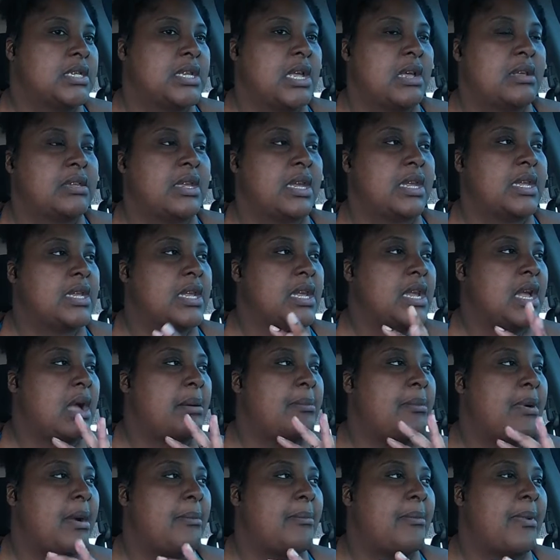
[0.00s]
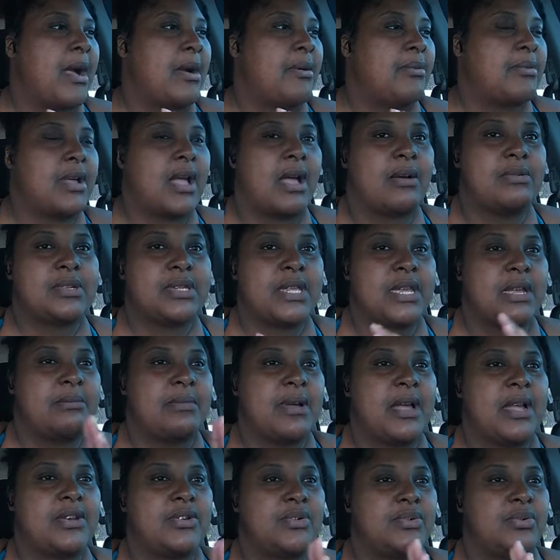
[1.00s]
So I was like, yeah, I was
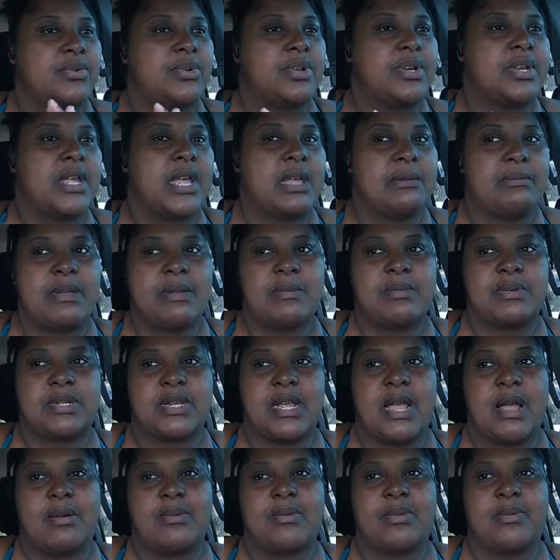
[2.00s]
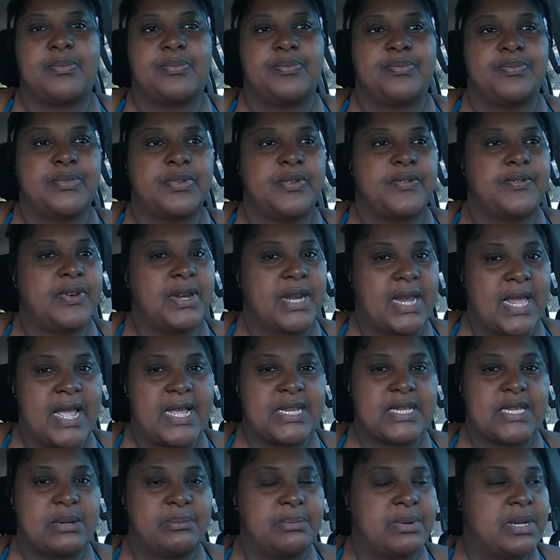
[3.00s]
thinking about doing a baby shower for the
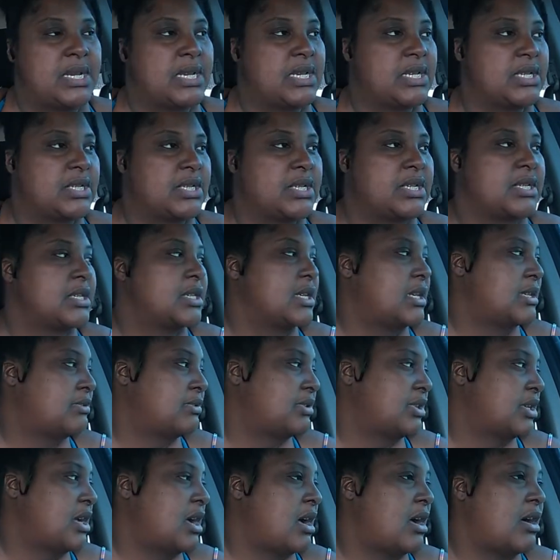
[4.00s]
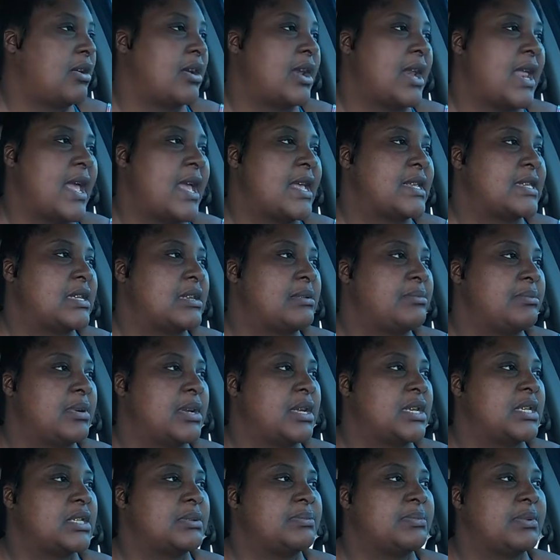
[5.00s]
last of the bunch. That's what she called, last of the
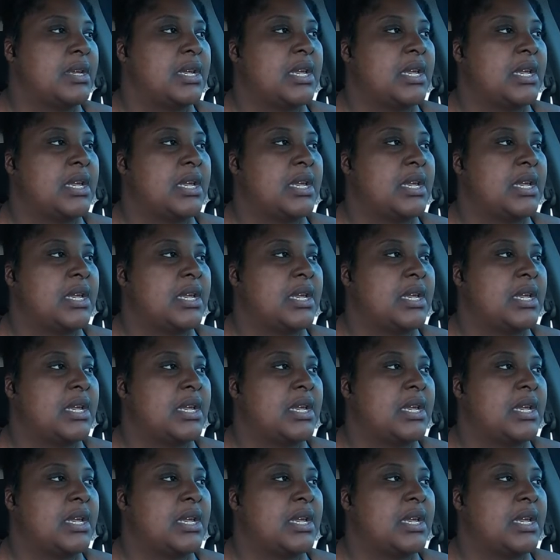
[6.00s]
bunch.